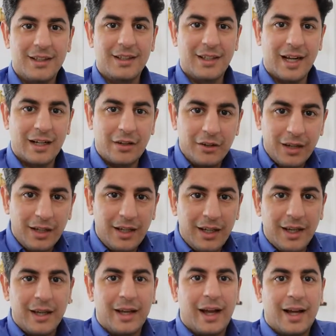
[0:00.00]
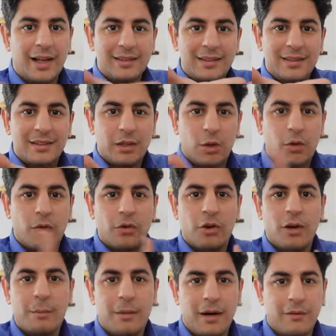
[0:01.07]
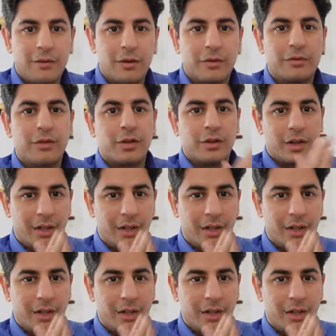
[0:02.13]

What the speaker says: that really enhances the overall power of your